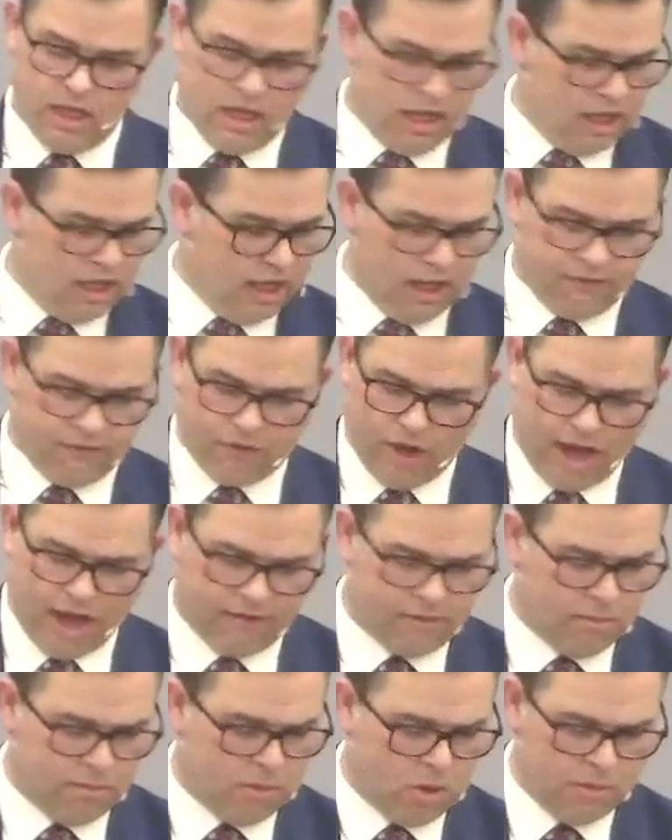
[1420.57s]
If you have
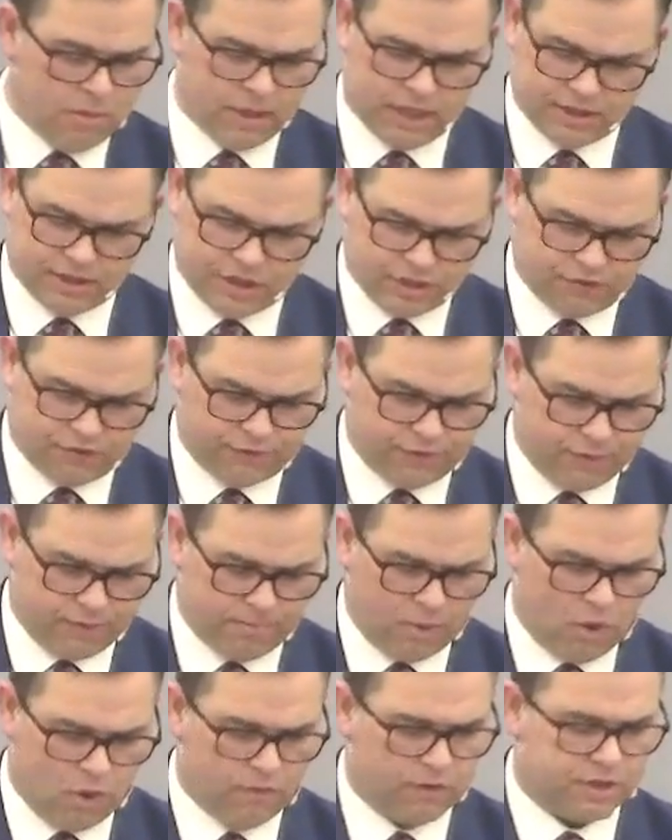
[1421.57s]
a moment, let's just flip
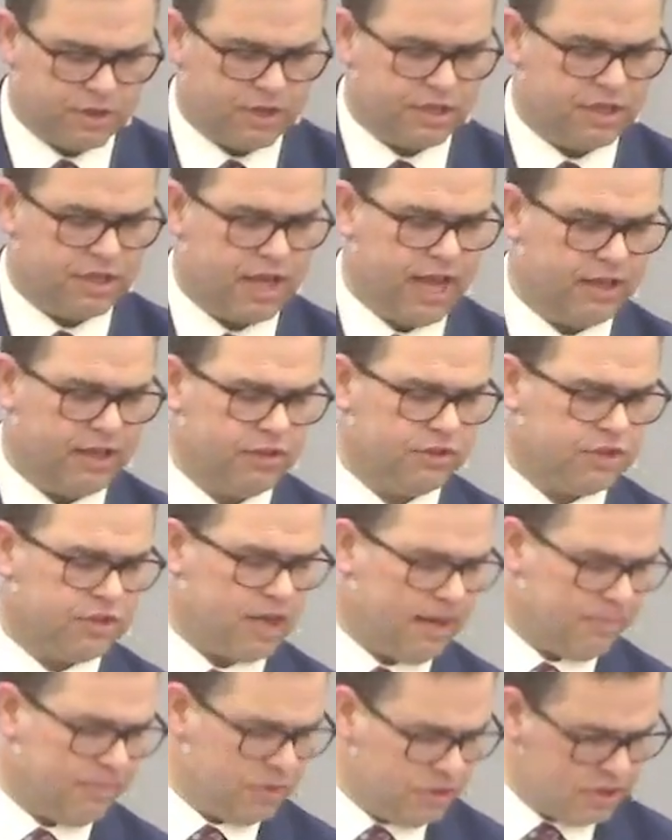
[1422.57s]
over to Daniel
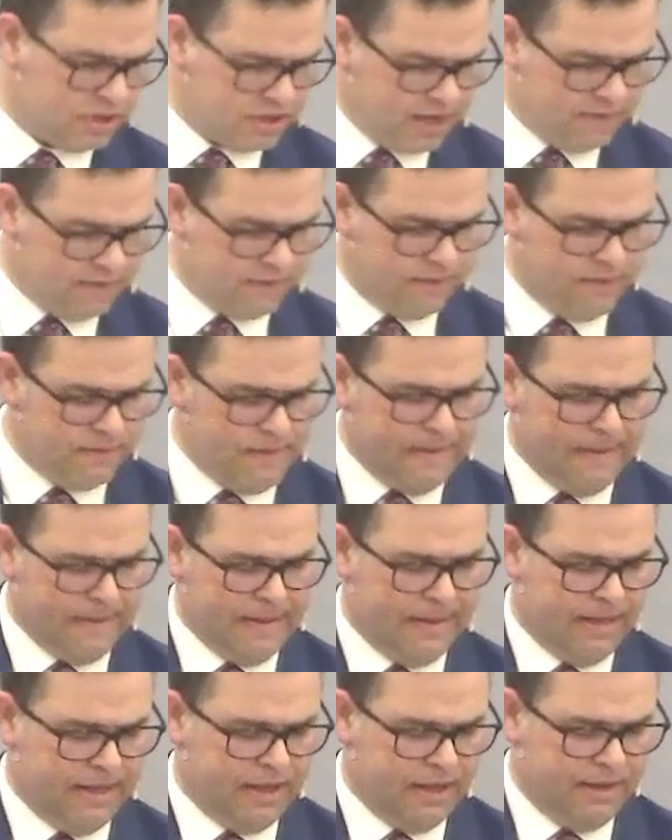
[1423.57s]
chapter seven,
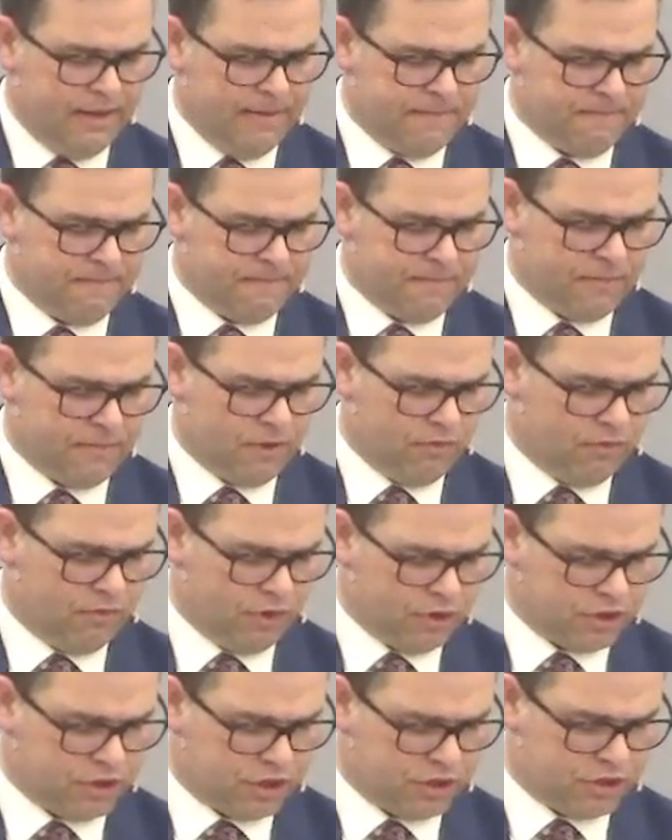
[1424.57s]

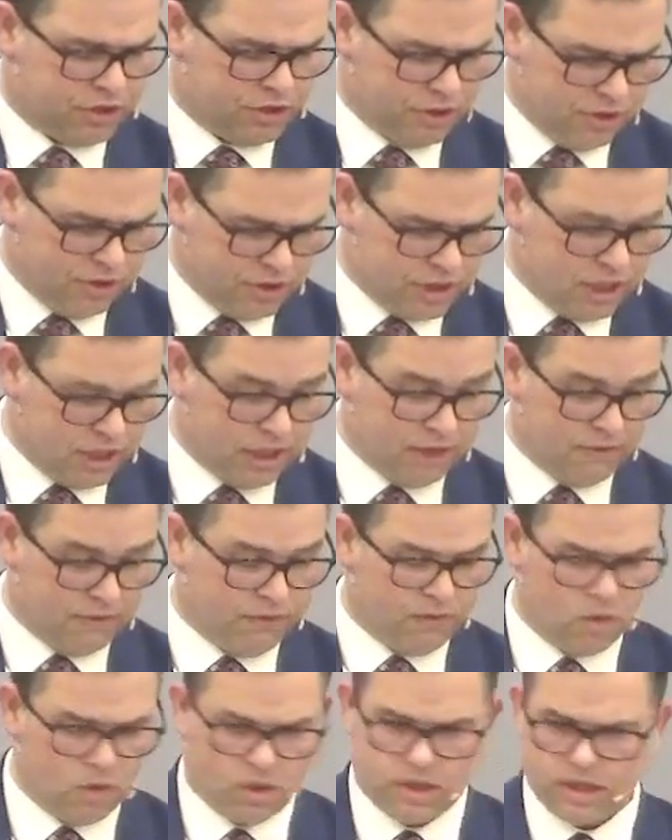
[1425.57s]
verses thirteen and
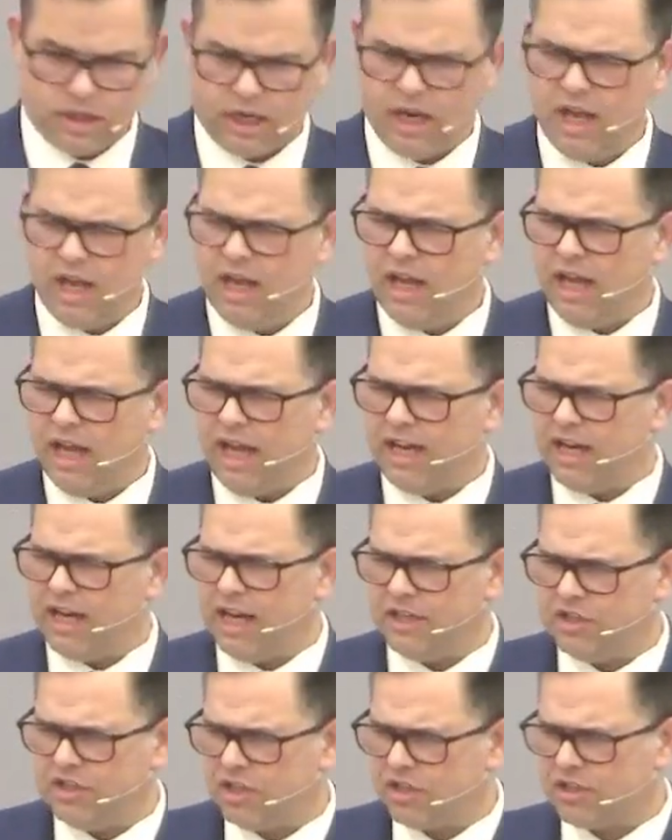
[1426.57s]
fourteen, and, and
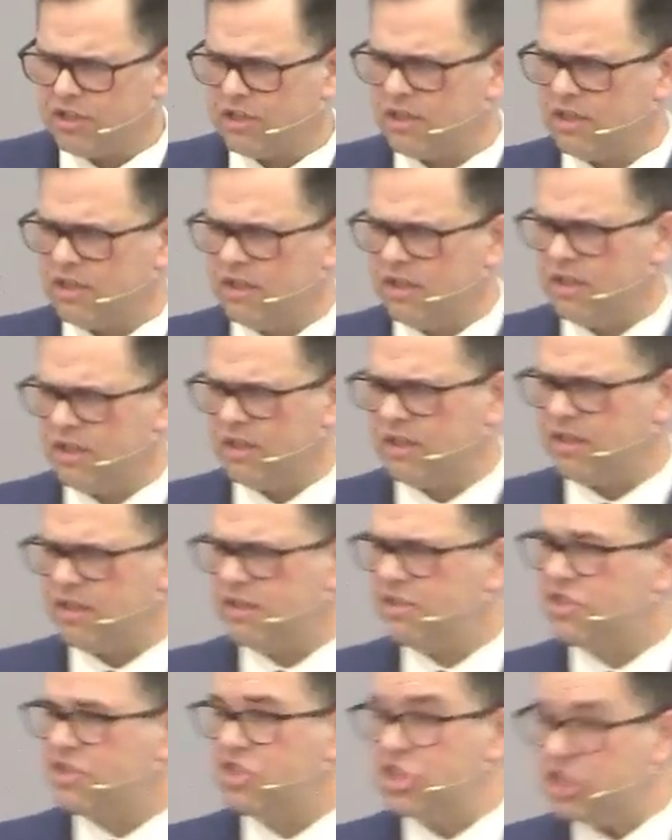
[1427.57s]
just
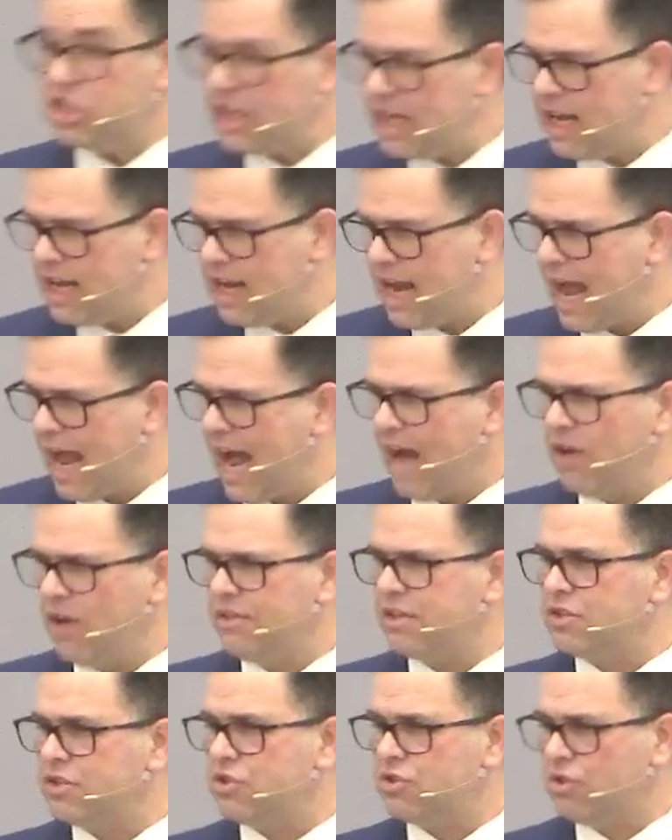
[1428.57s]
see how
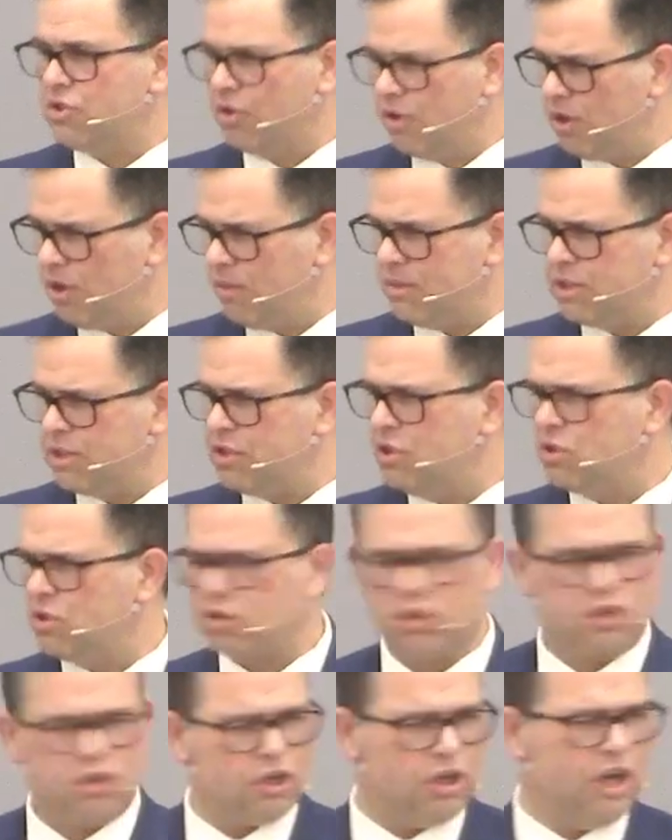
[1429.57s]
this term is used
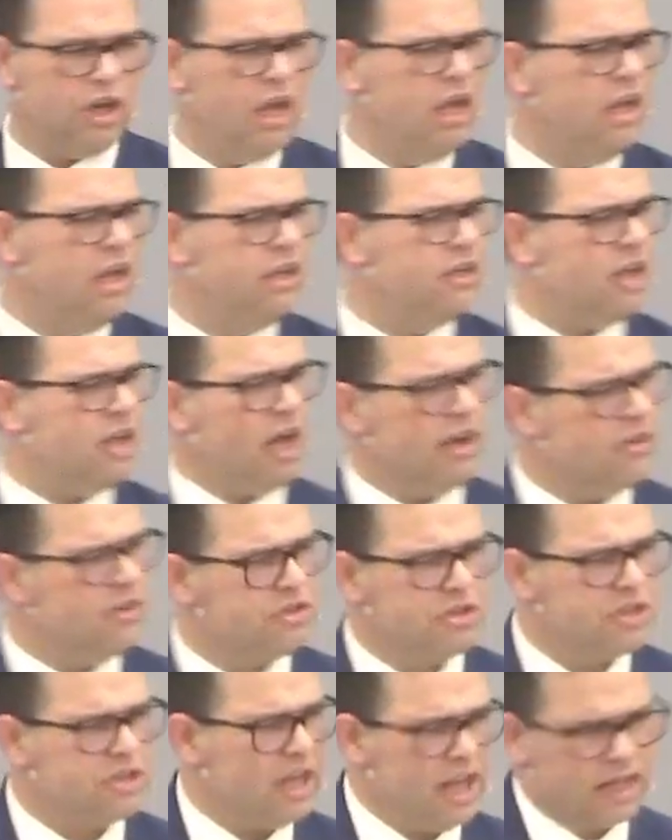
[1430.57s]
to to
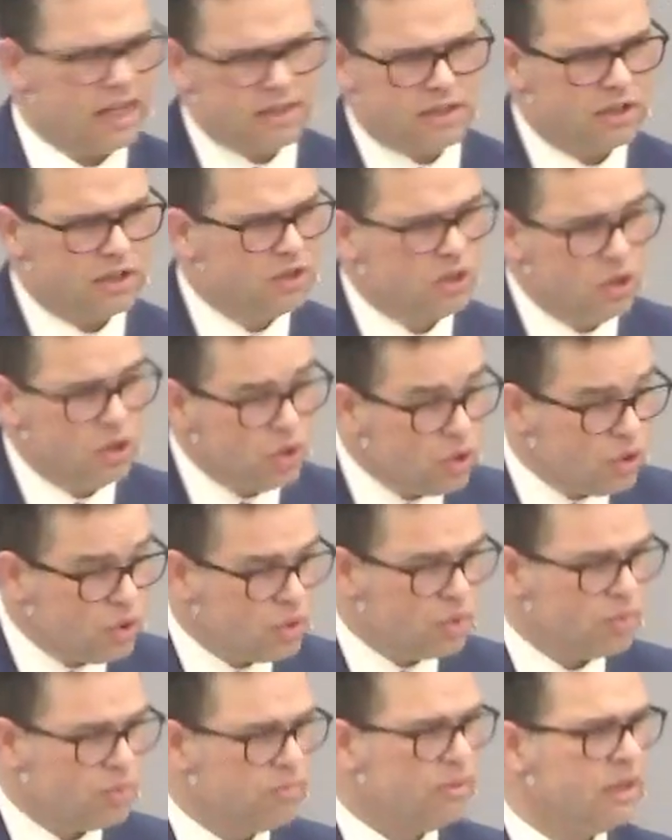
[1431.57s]
understand to
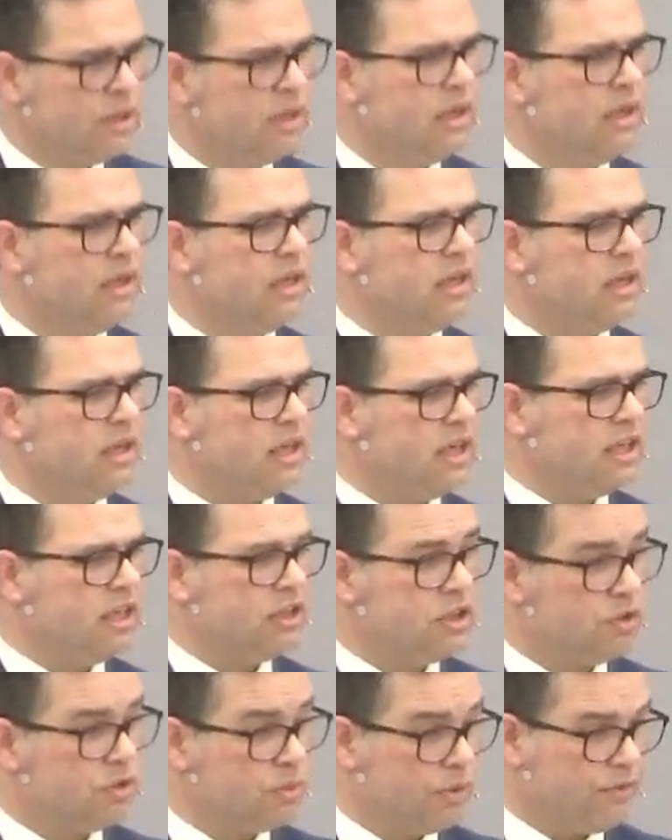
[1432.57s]
whom it
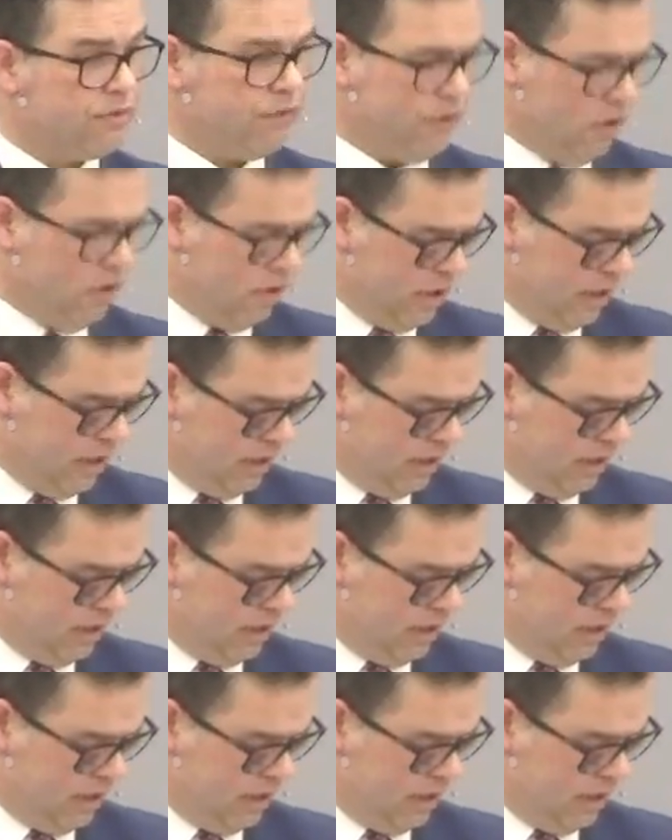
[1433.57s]
is referring.